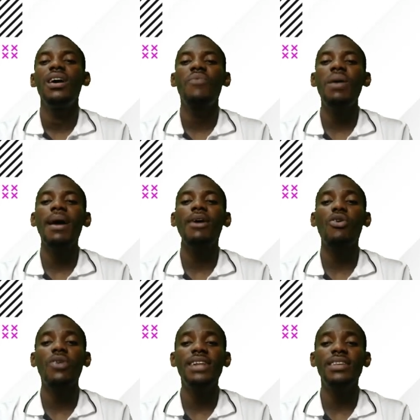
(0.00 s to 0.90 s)
Where my
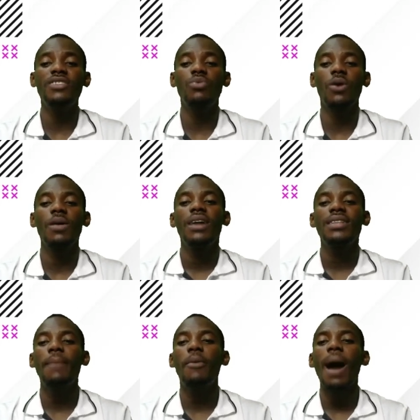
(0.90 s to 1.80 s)
current is what?
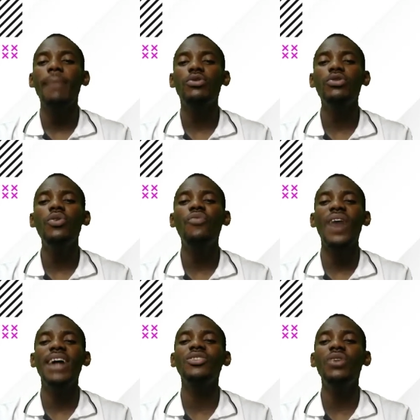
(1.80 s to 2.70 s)
Now, but I'm told to
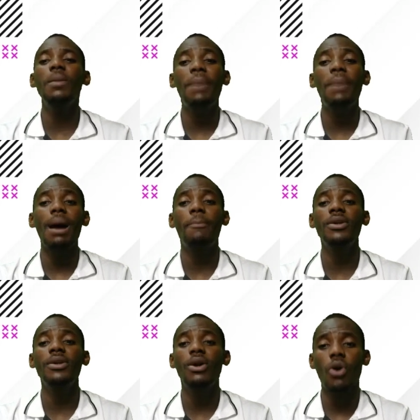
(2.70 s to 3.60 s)
find not the power
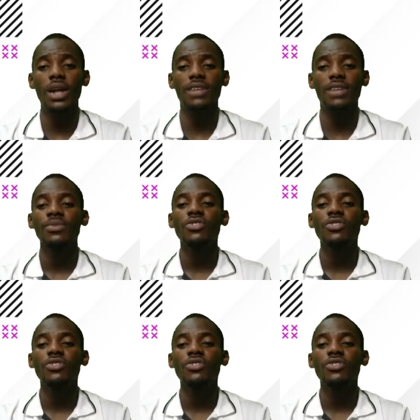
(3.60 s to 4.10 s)
but the current.